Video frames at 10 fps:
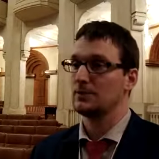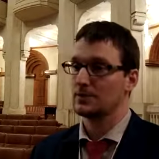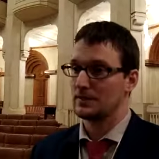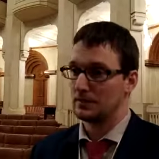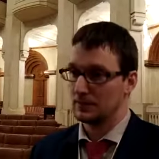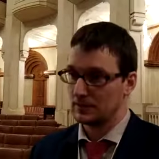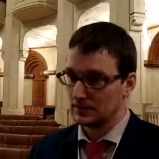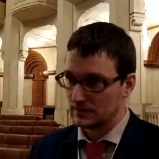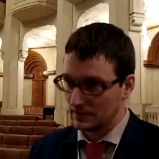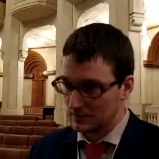to support
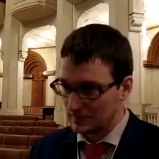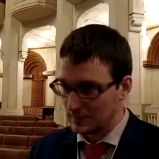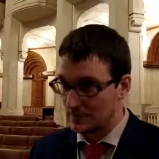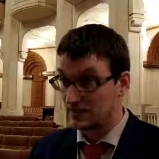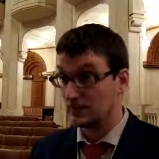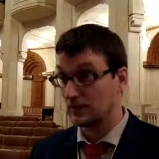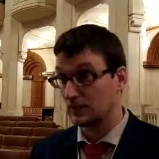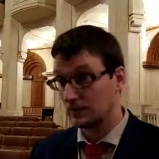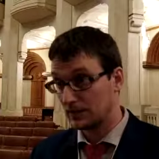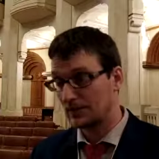the companies in the
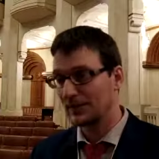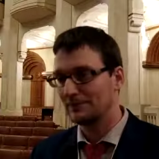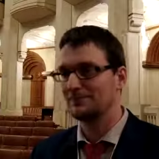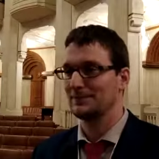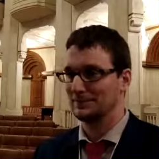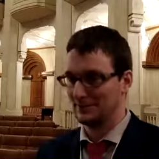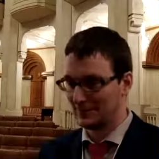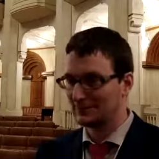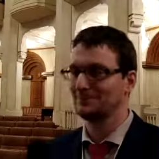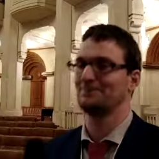long run.
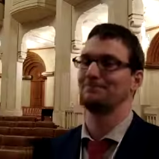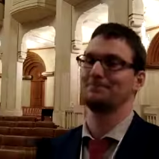Okay.